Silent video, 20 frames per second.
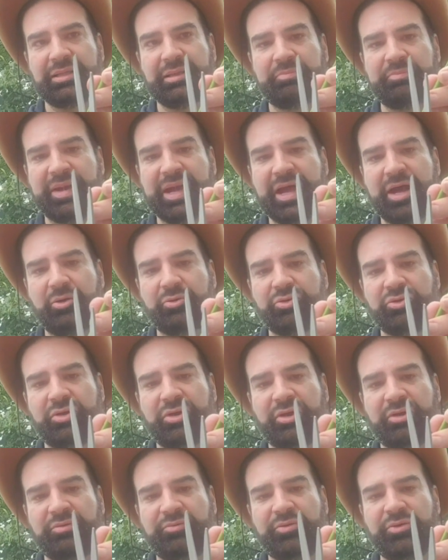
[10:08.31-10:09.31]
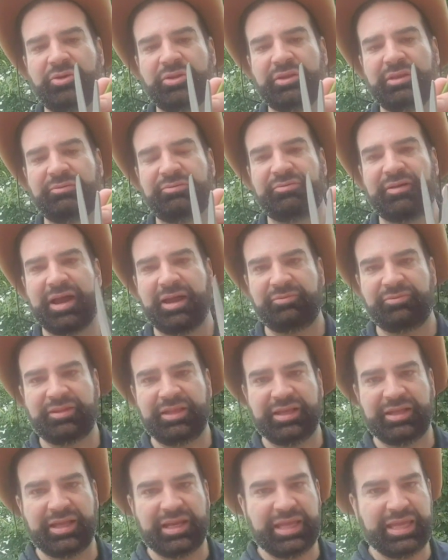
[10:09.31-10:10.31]
about
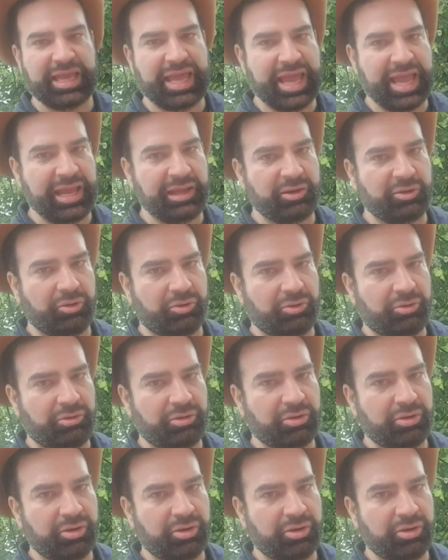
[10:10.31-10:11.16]
45-degree angle.